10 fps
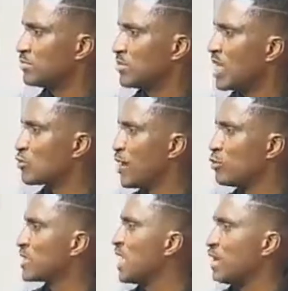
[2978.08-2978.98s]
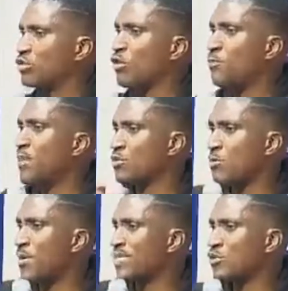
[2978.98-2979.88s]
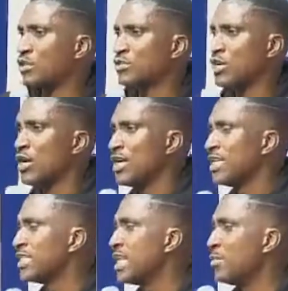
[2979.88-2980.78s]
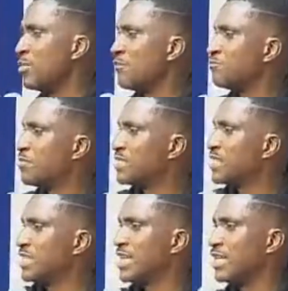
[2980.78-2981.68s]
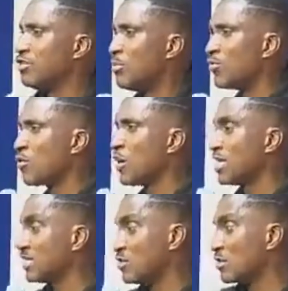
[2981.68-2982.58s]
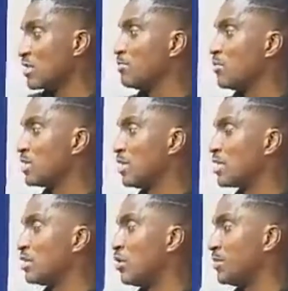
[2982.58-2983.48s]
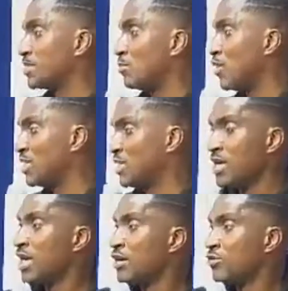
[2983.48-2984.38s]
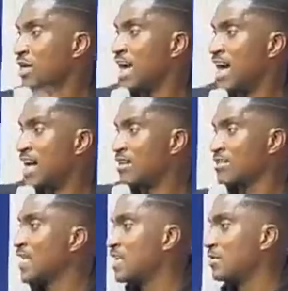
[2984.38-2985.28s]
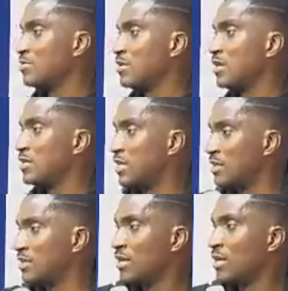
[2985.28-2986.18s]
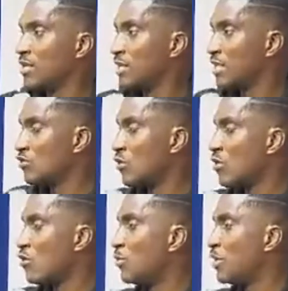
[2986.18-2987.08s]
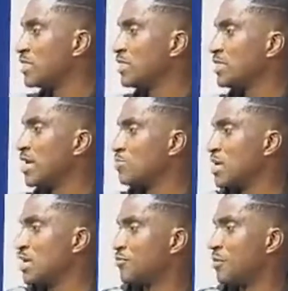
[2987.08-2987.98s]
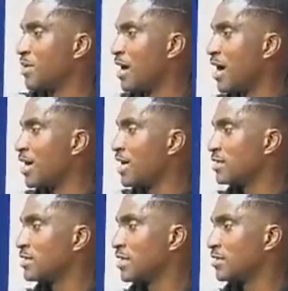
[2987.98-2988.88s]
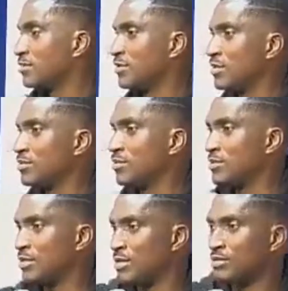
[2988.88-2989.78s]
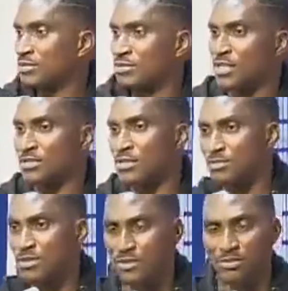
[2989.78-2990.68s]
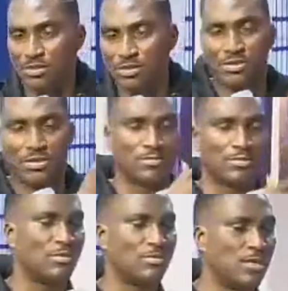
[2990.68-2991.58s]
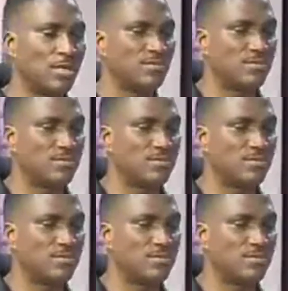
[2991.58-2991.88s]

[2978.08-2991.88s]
That's why you see a lot of some pastors in the name of preaching the kingdom of God. It's not kingdom, it's money. Running around, taking the Toro Kobo C C from here. Take, uh, take something, take something from there.